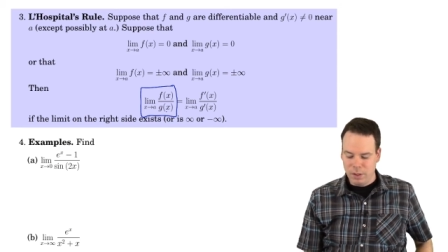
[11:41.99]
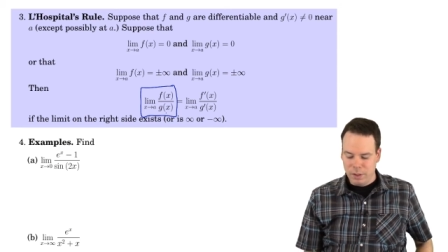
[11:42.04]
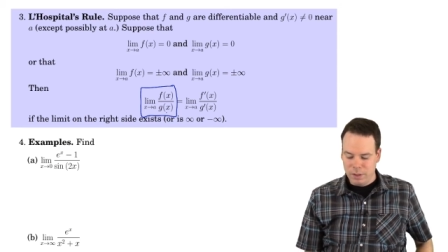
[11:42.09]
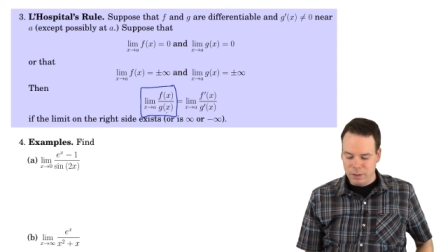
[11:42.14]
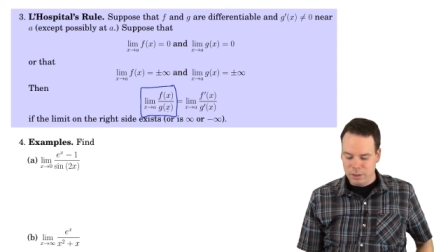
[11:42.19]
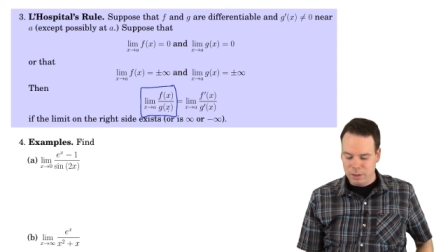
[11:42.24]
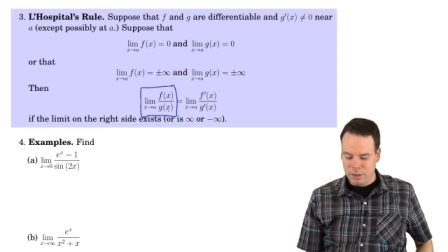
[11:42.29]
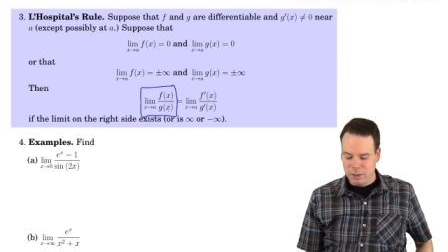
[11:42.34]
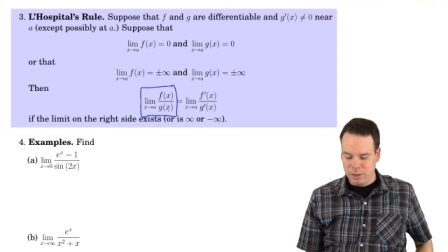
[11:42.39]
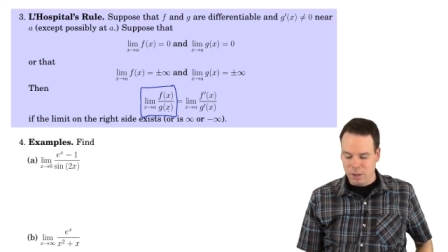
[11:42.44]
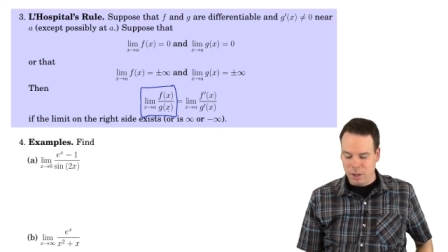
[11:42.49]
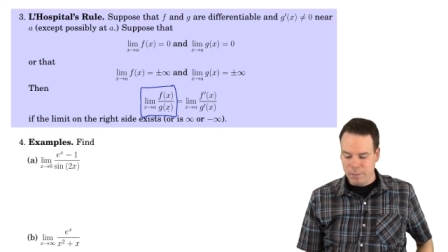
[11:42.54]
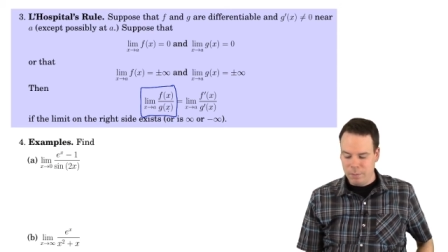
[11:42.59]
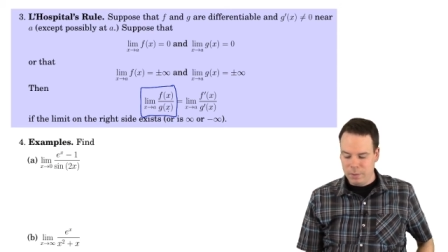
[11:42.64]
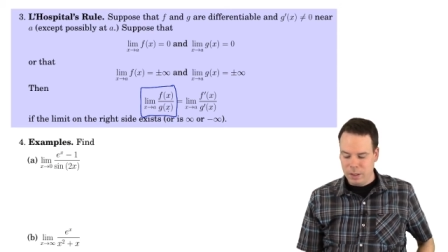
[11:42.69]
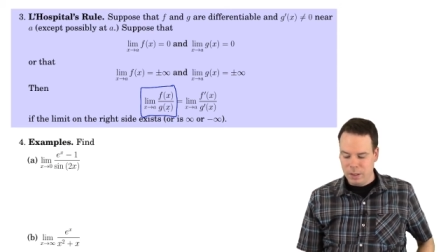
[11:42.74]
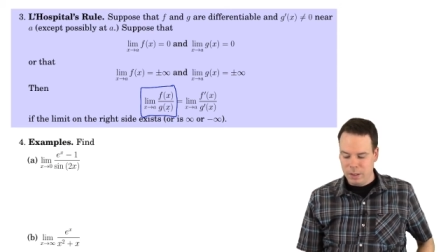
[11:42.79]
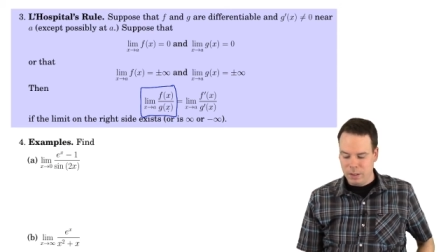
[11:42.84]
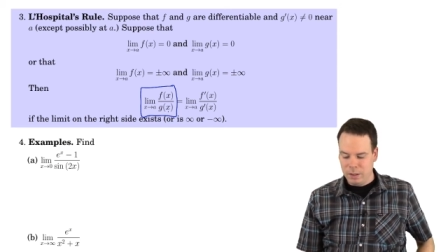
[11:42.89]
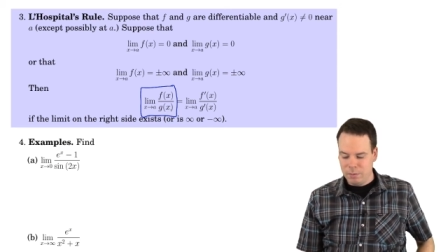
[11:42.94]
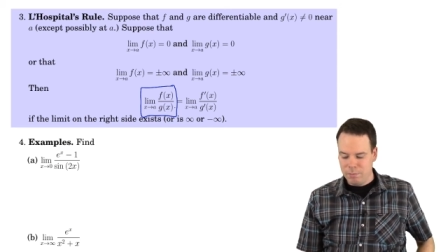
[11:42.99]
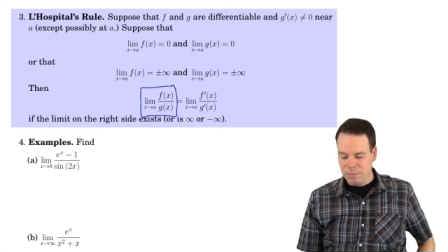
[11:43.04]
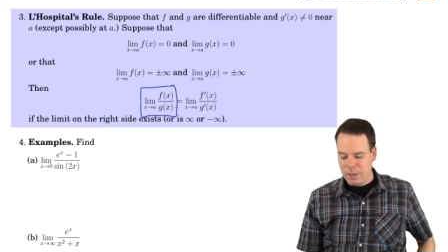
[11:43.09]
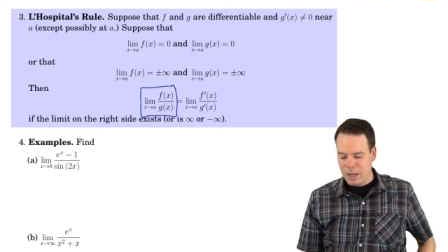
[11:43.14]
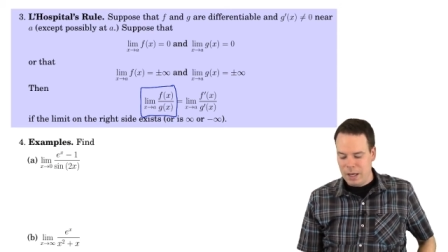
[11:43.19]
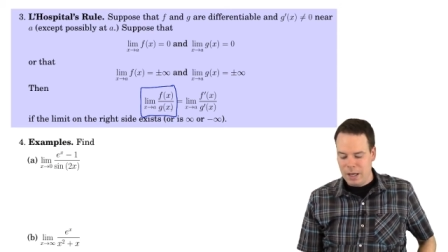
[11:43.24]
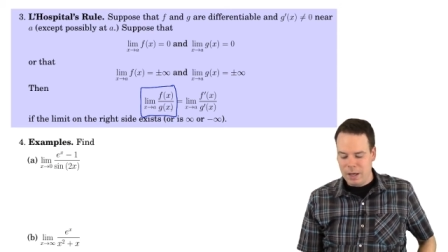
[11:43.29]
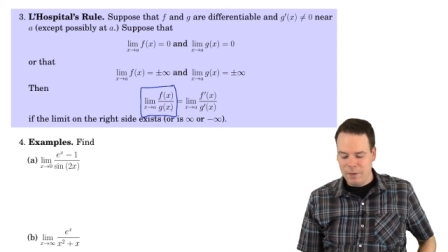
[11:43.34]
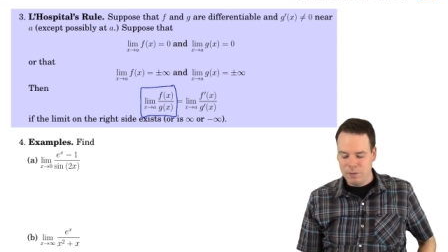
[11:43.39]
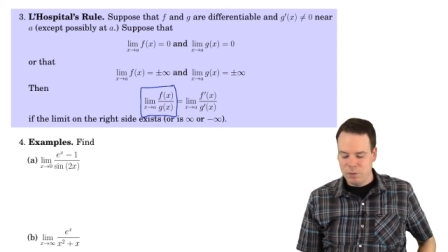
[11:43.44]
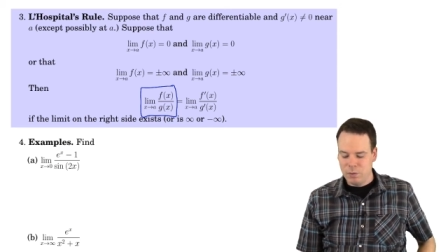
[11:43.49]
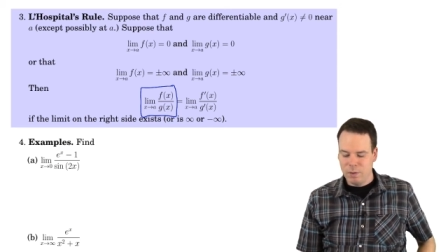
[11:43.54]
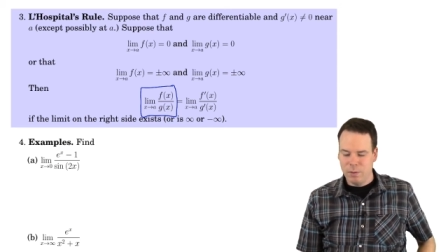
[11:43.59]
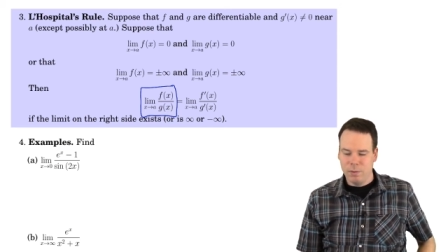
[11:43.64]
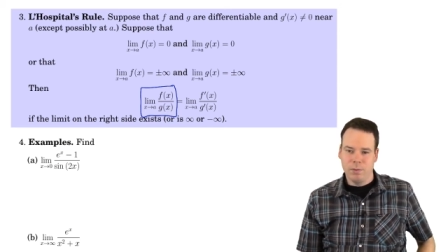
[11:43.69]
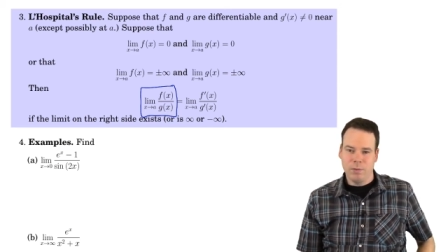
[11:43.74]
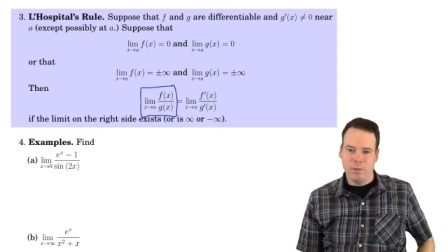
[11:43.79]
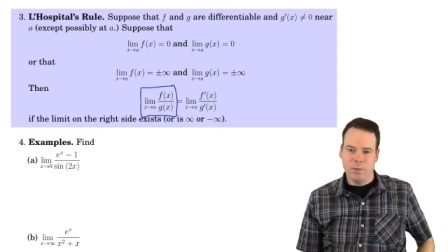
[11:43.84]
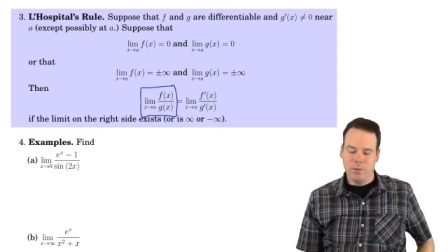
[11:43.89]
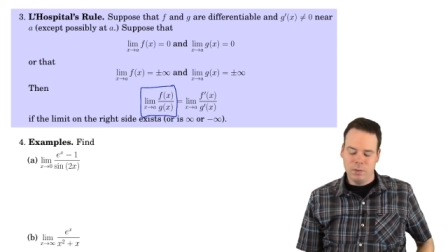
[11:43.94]
The denominator may have a
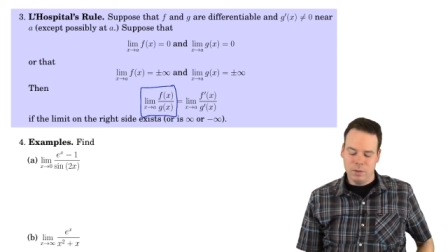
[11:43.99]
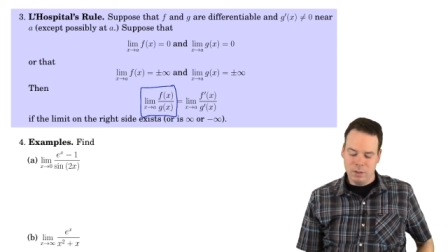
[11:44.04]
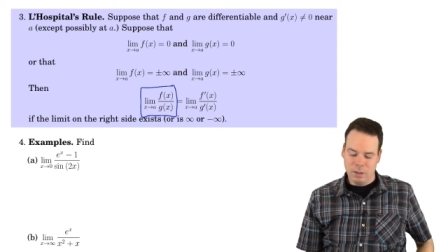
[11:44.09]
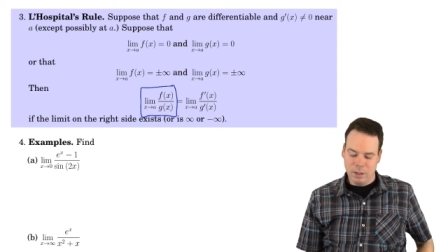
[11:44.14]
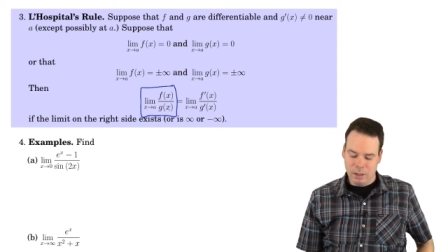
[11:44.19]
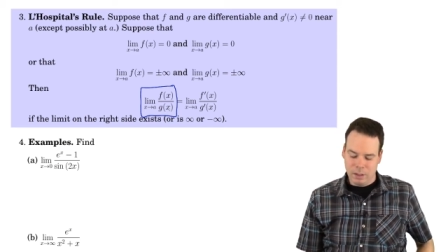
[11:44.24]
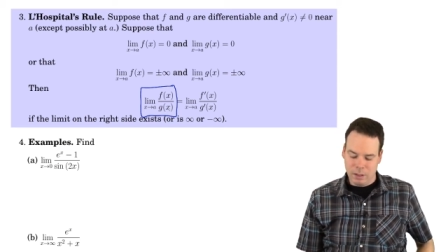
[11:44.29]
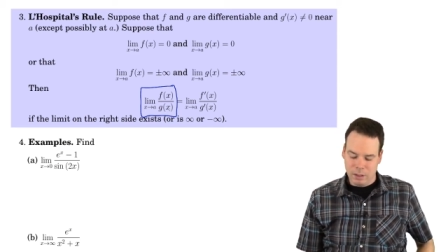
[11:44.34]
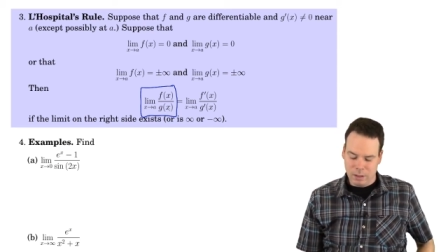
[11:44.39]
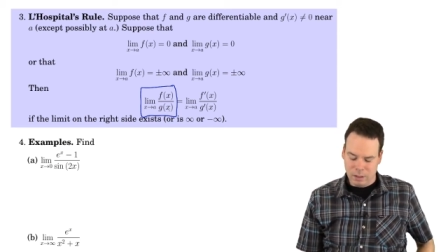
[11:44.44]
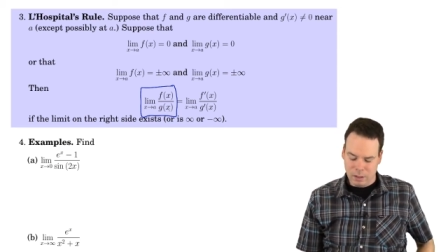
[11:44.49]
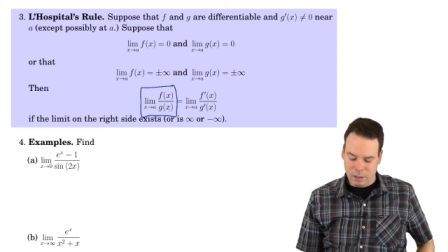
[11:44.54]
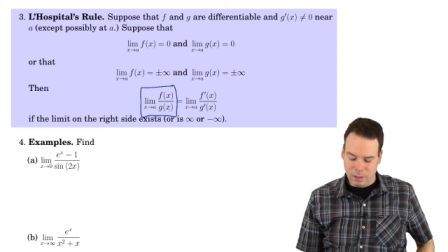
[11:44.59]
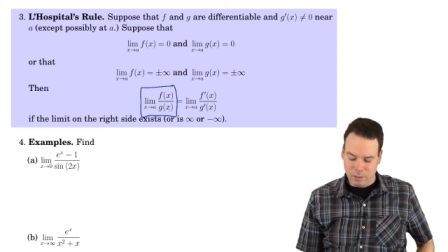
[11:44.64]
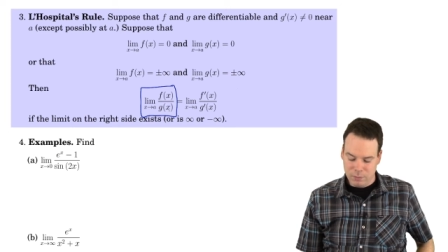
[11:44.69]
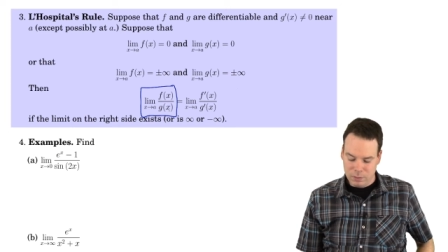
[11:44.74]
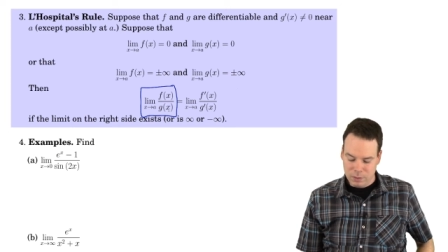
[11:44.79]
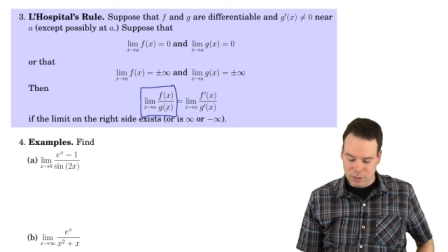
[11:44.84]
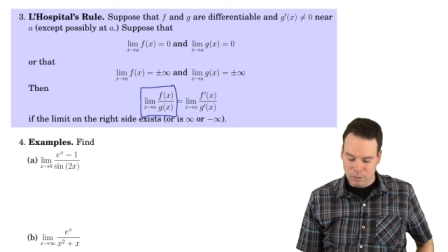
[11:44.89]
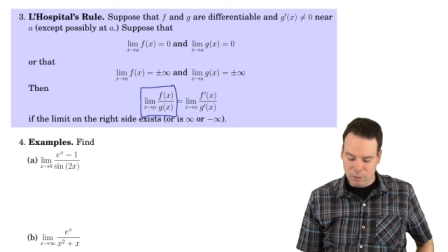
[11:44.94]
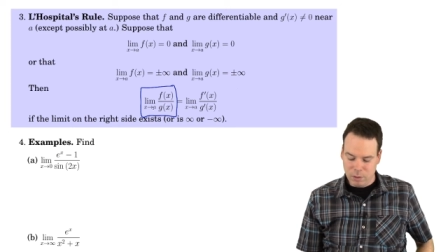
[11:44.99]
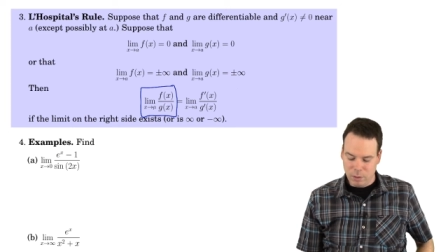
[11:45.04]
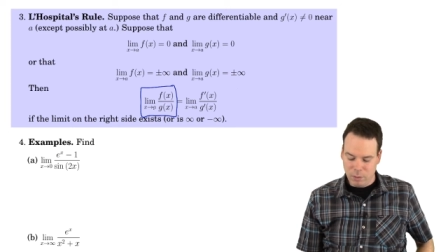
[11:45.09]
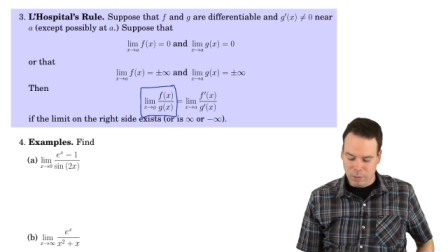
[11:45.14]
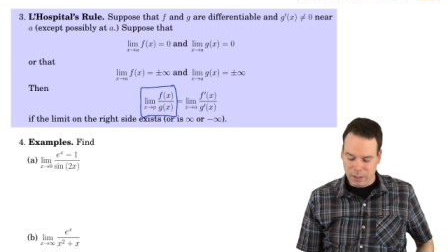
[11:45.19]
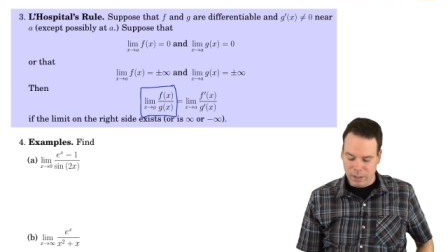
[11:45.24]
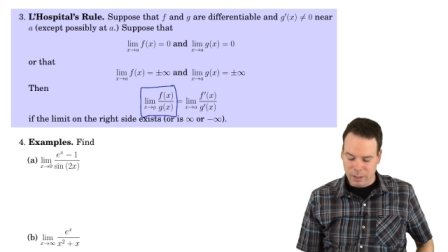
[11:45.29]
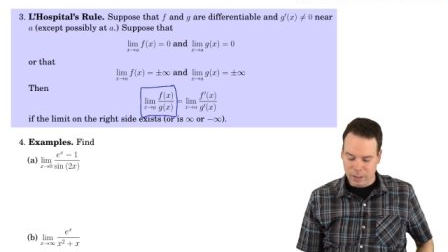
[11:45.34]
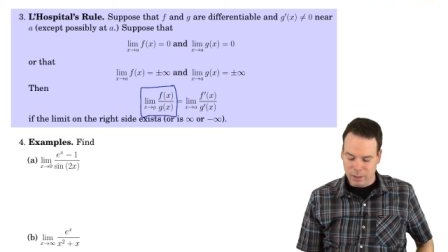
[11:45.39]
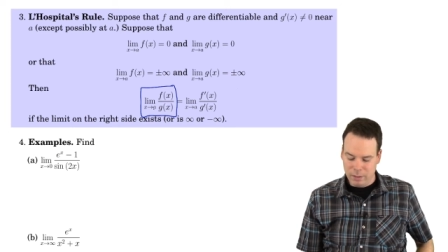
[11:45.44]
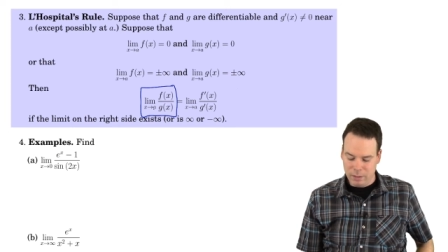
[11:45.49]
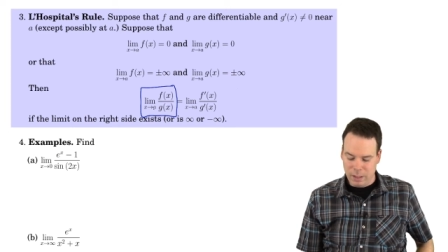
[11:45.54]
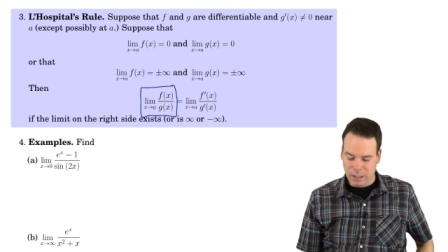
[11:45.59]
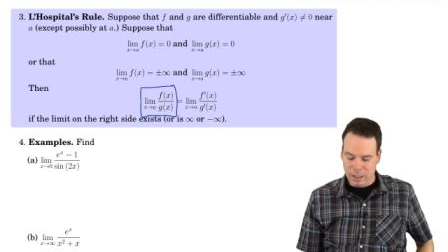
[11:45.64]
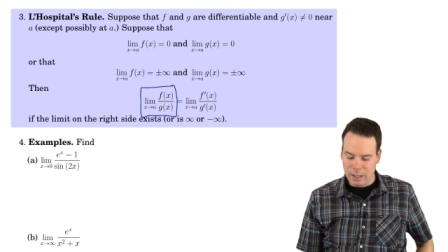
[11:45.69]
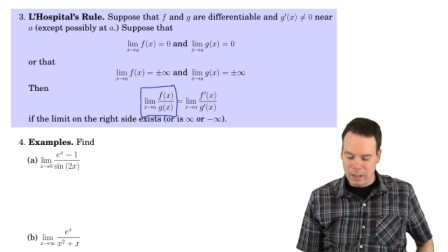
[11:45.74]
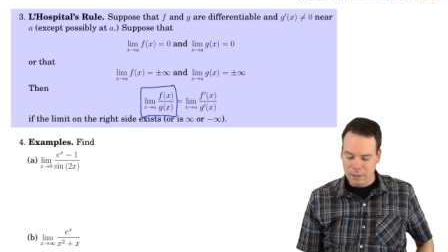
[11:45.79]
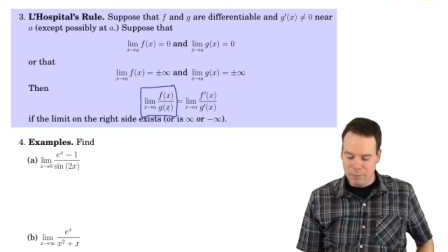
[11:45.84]
derivative of 0 at a,